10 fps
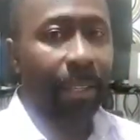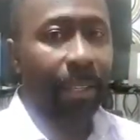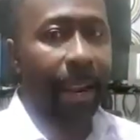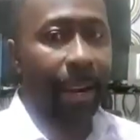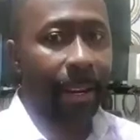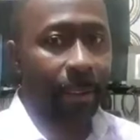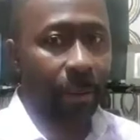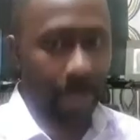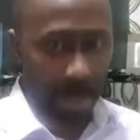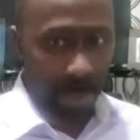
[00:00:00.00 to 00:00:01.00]
And
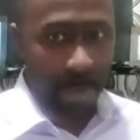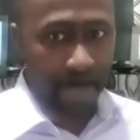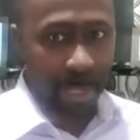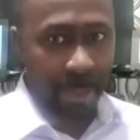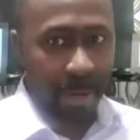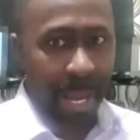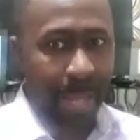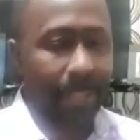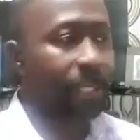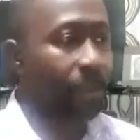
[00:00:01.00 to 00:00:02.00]
we saw the picture
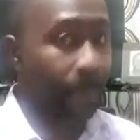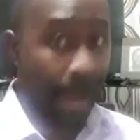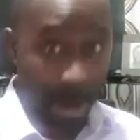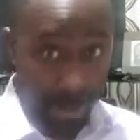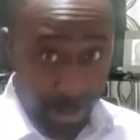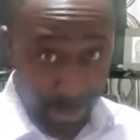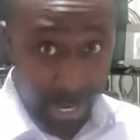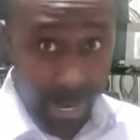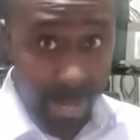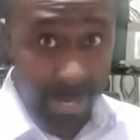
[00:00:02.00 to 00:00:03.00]
lines. We heard Dr.
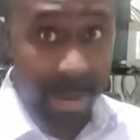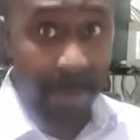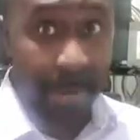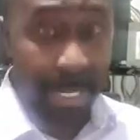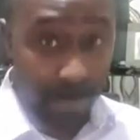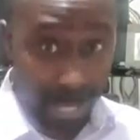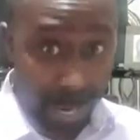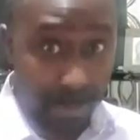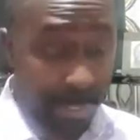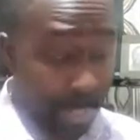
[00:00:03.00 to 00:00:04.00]
Kande, we speak
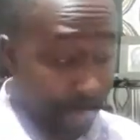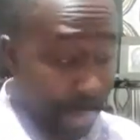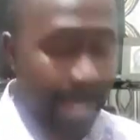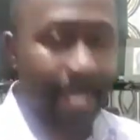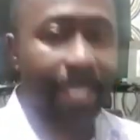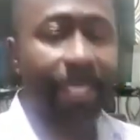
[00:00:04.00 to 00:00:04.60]
about him back.